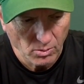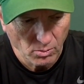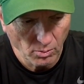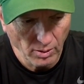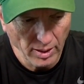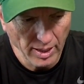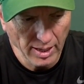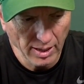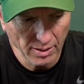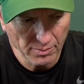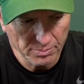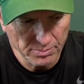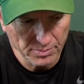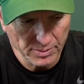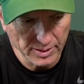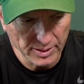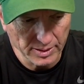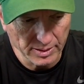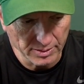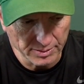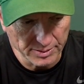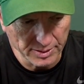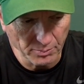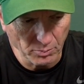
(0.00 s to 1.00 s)
Well,
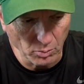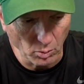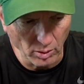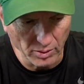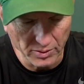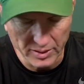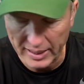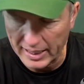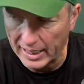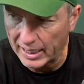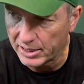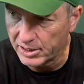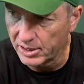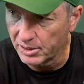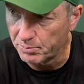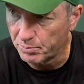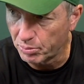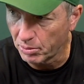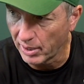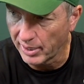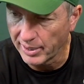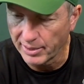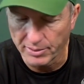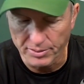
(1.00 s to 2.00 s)
number one, they got good
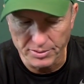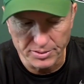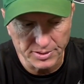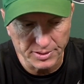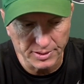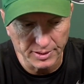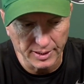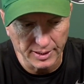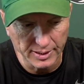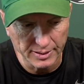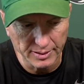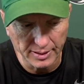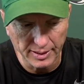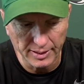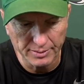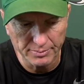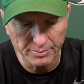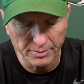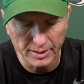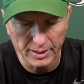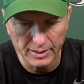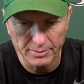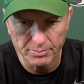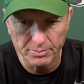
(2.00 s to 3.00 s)
players.
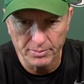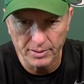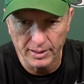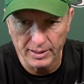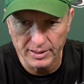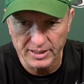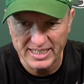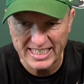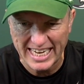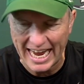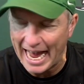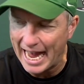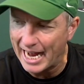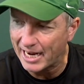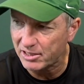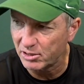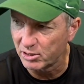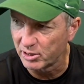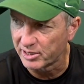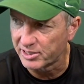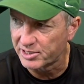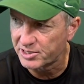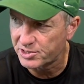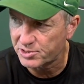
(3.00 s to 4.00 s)
They
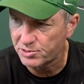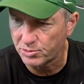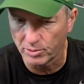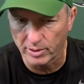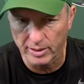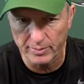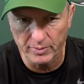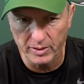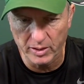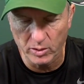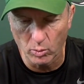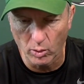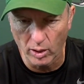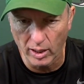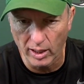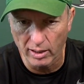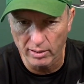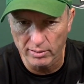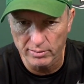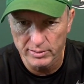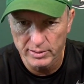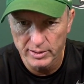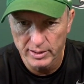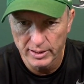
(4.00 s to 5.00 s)
tackle extremely
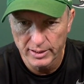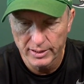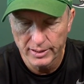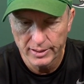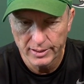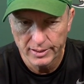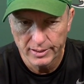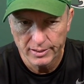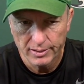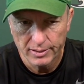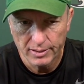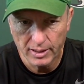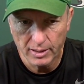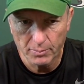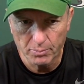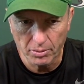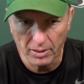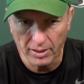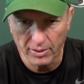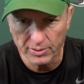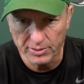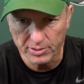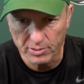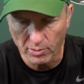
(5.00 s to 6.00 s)
well. They
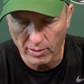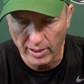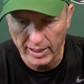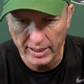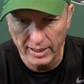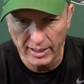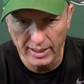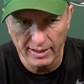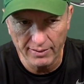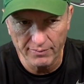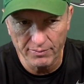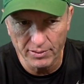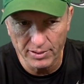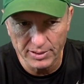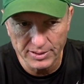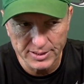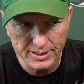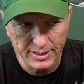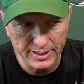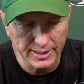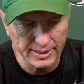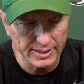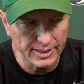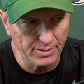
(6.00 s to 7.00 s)
play with great
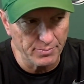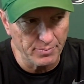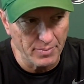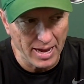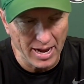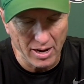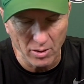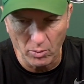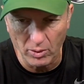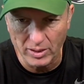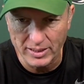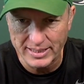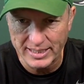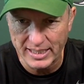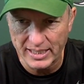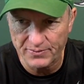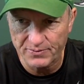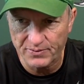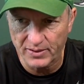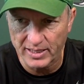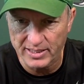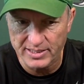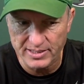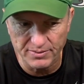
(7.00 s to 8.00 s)
leverage. It doesn't matter what
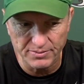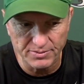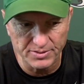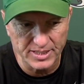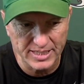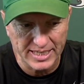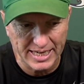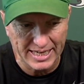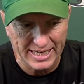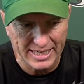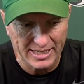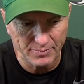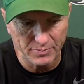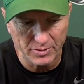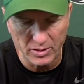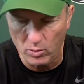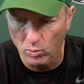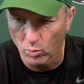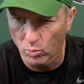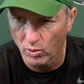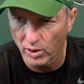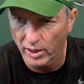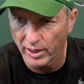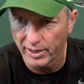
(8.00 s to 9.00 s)
defensive scheme you
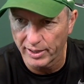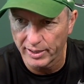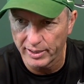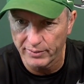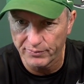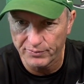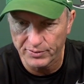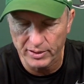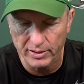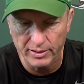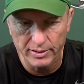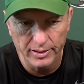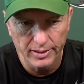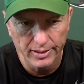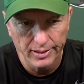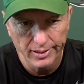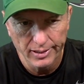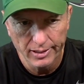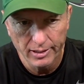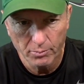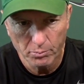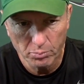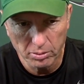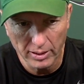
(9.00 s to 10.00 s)
run. If you
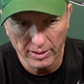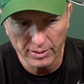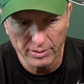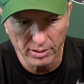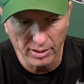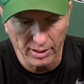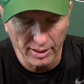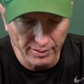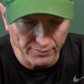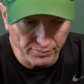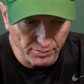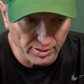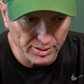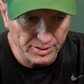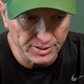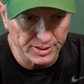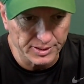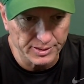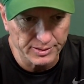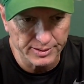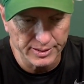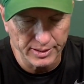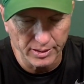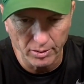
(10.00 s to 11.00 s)
play with leverage,
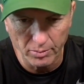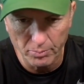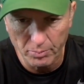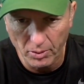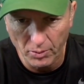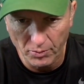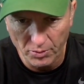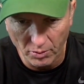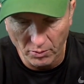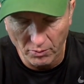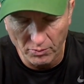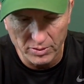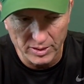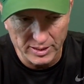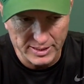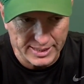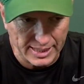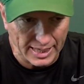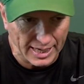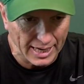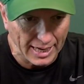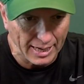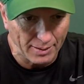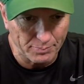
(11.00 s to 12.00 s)
both over the
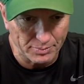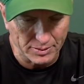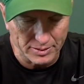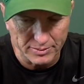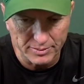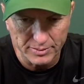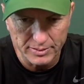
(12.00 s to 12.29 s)
top